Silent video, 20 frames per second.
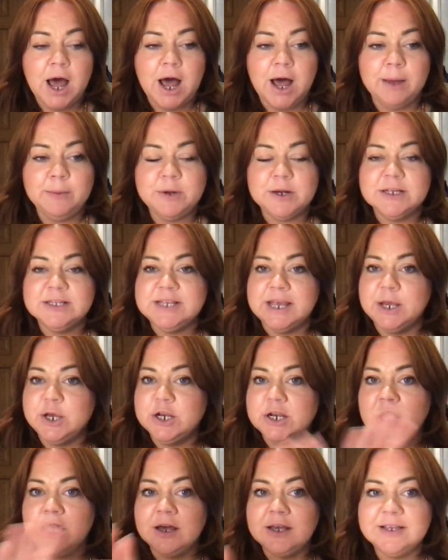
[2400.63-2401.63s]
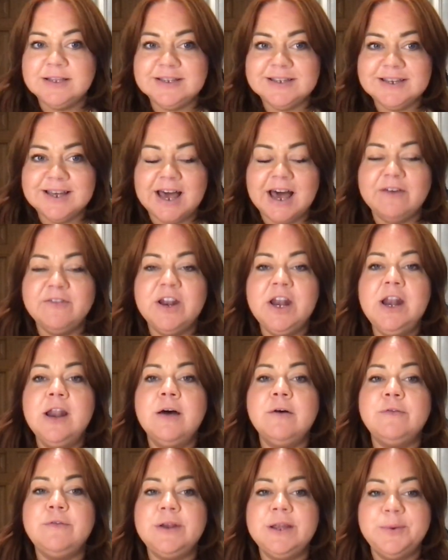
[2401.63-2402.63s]
I'm going to say good night. Have a
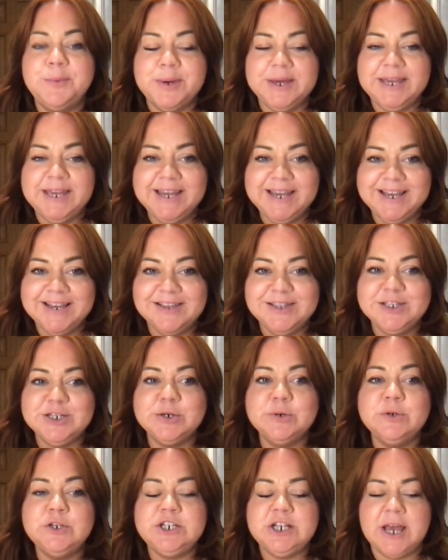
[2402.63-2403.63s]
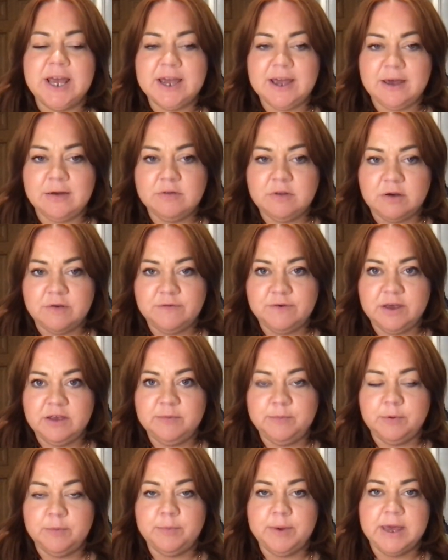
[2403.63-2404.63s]
lovely week. Do check out our
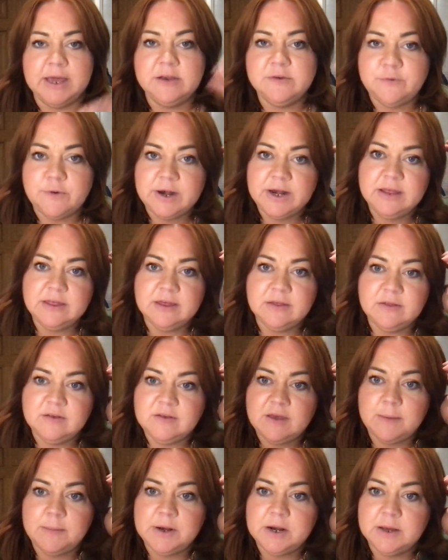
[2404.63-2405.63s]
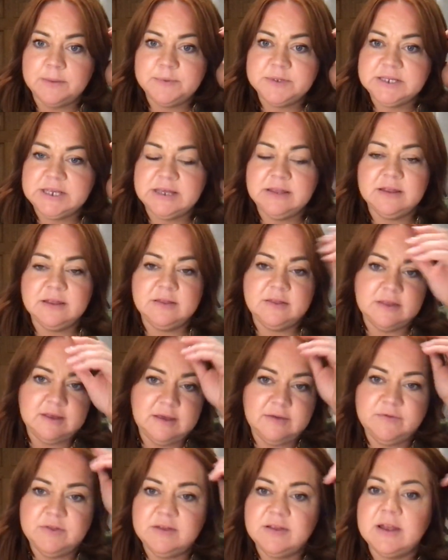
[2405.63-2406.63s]
Facebook page for anything that's coming up. See that
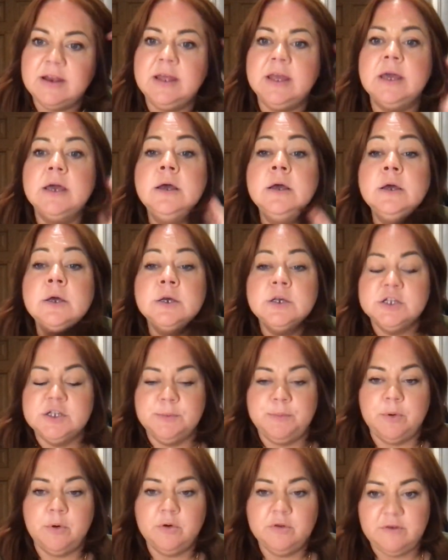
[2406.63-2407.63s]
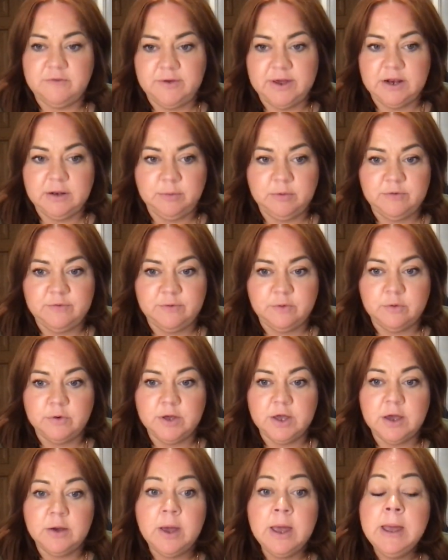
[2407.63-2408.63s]
if there's any support available for
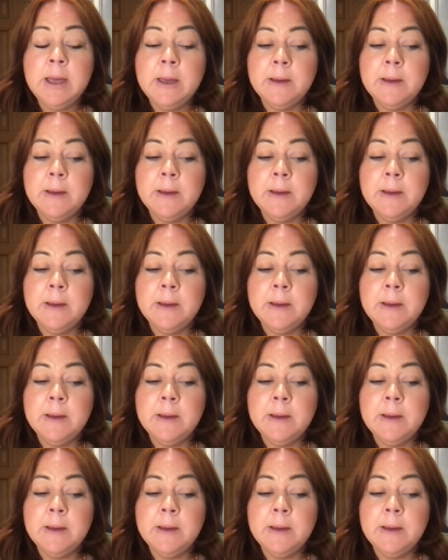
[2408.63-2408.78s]
you.